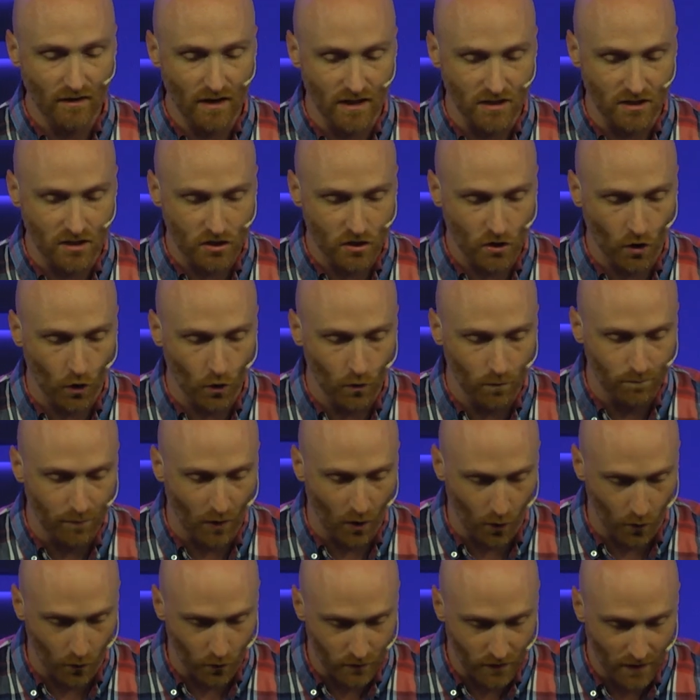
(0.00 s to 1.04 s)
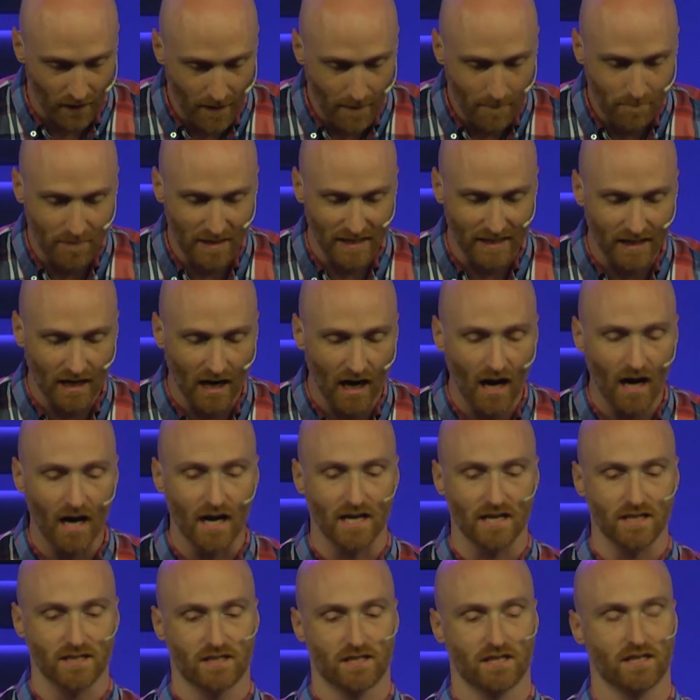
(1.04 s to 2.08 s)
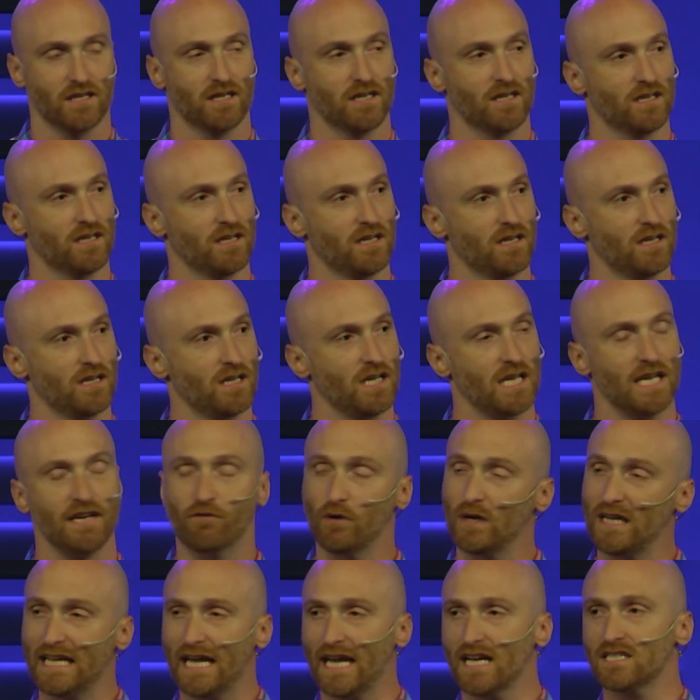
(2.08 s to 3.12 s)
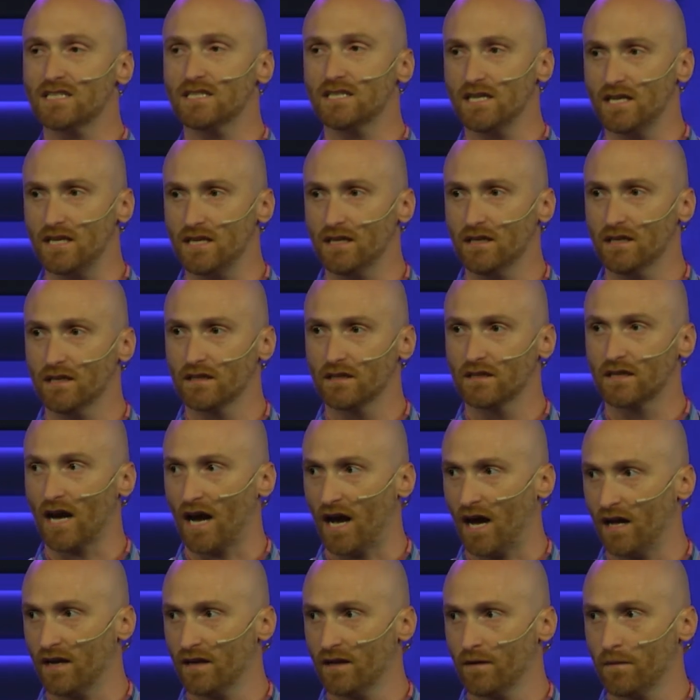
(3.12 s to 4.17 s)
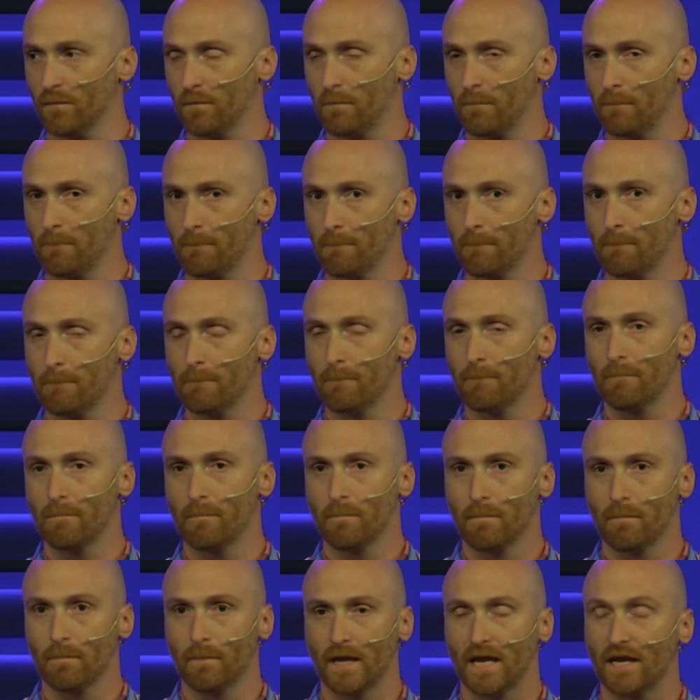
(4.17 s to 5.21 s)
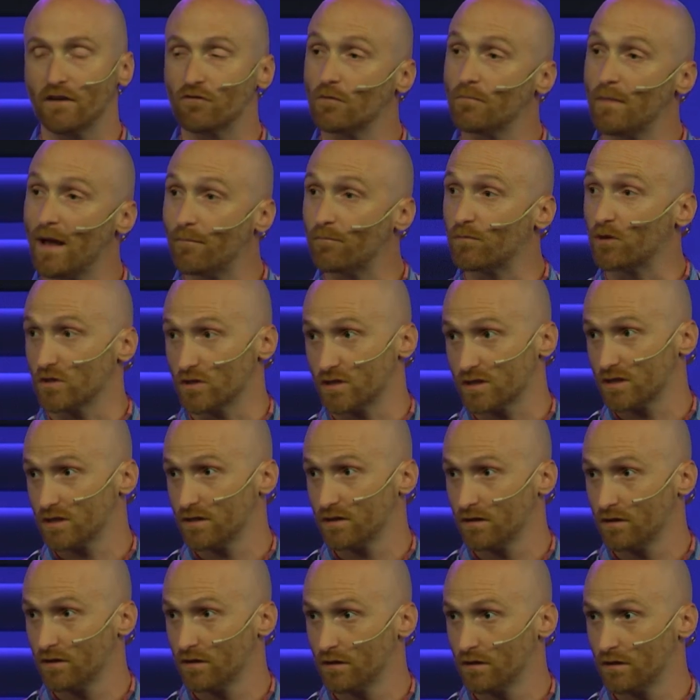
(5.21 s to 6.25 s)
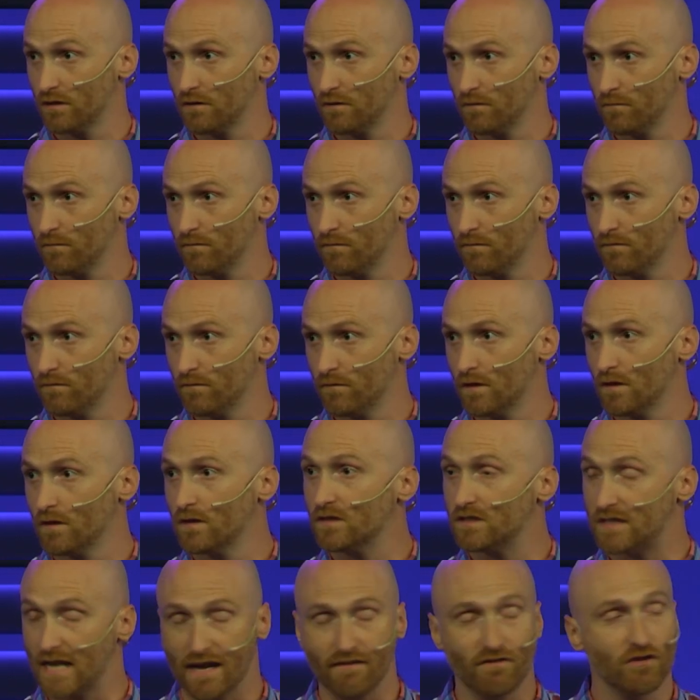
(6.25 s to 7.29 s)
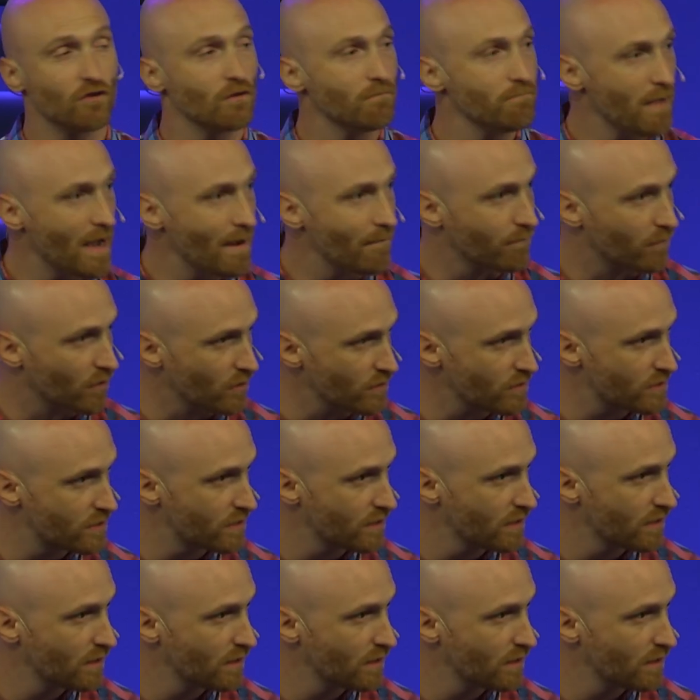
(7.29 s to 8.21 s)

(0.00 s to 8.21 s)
is so bold because even when he can't see God, he remembers. David remembers